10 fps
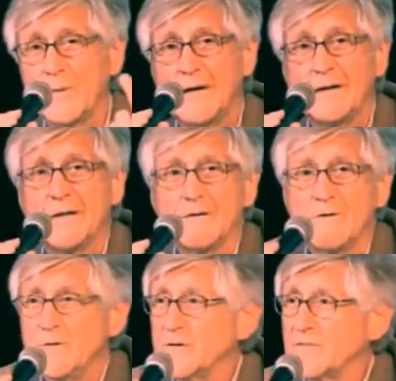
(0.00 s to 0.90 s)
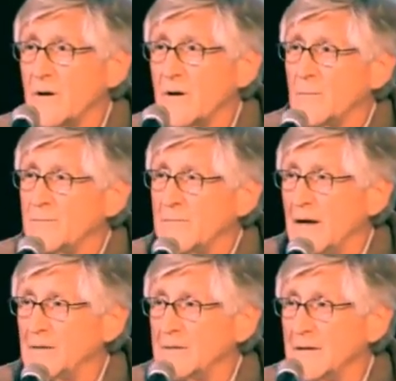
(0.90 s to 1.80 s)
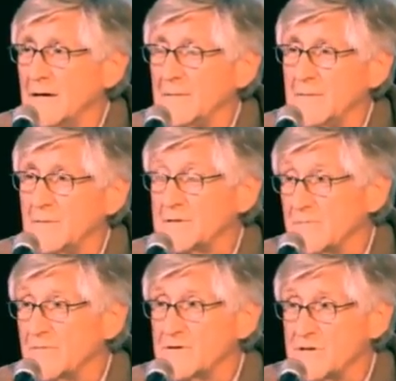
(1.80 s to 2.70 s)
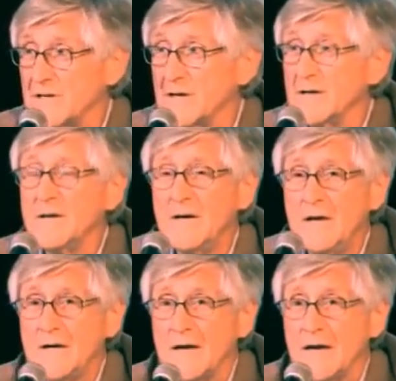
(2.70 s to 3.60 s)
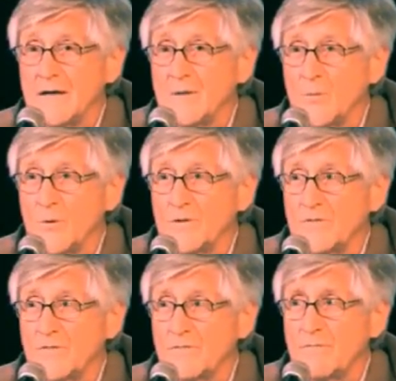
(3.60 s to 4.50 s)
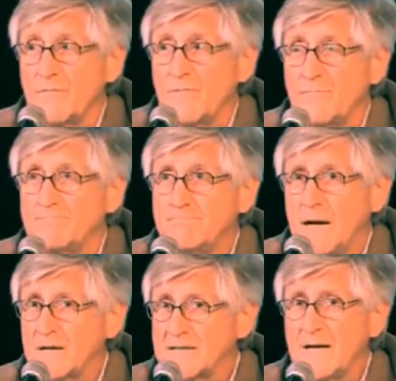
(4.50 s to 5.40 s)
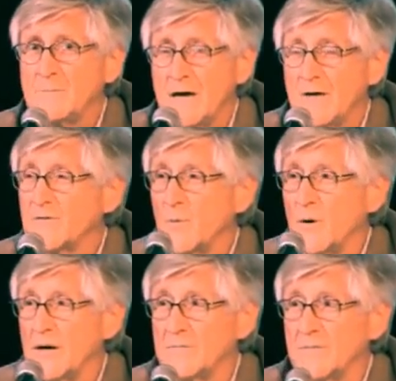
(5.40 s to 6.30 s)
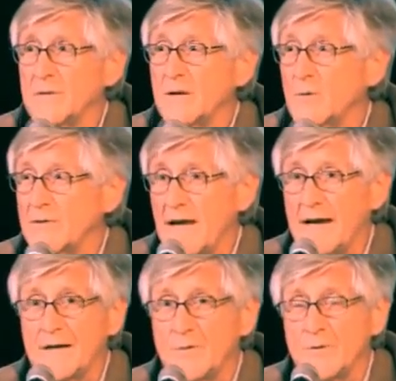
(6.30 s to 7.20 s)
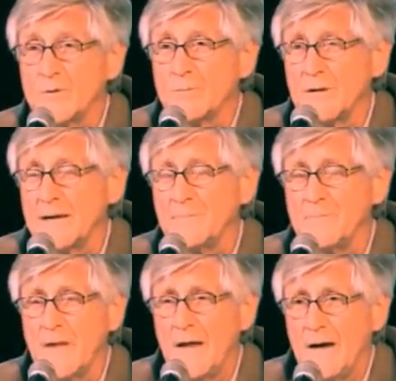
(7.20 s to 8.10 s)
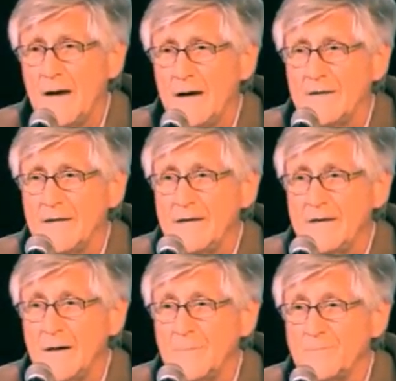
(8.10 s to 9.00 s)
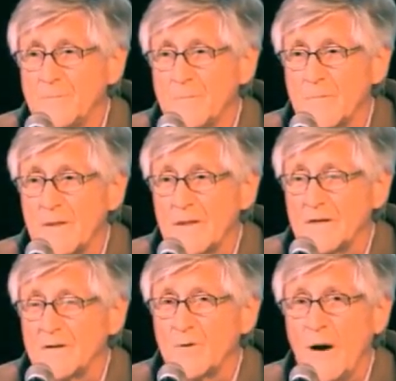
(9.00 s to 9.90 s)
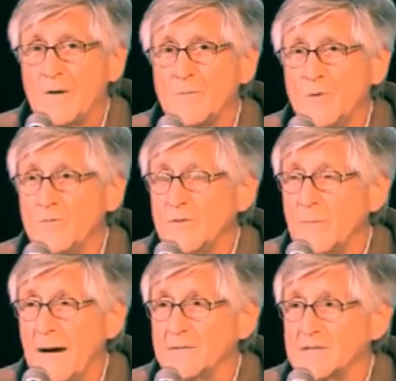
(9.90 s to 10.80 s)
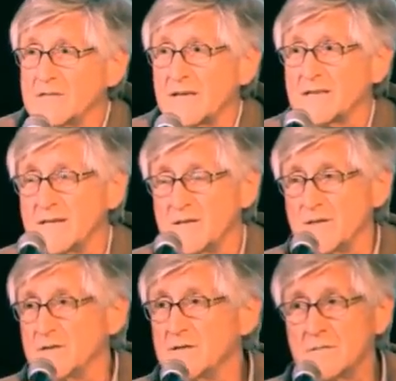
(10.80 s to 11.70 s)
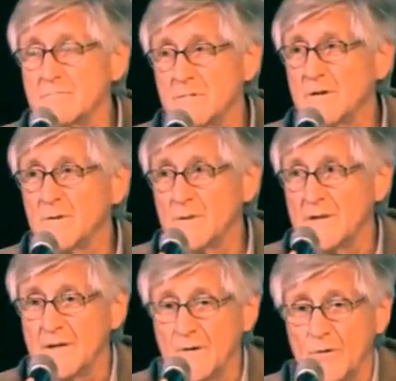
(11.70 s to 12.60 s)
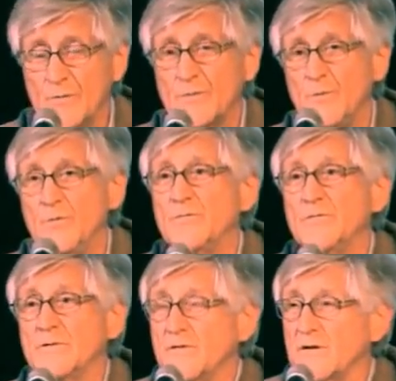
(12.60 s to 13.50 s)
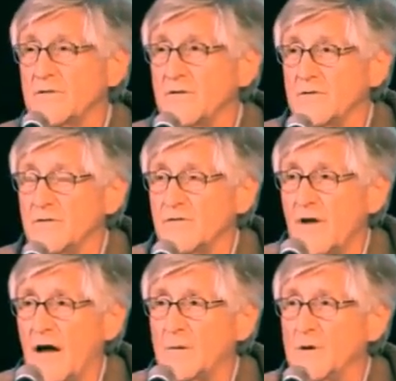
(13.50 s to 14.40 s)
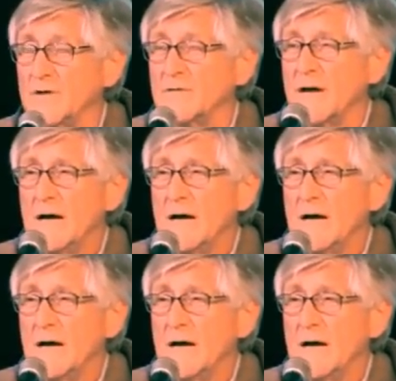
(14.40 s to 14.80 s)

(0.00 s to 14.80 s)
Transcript: we had like two years ago down, uh, it was in Virginia, and it was about 10 miles away from the North Anna nuclear plant. The, um, the, the ground moved about six inches, just literally the earth moved six inches sideways.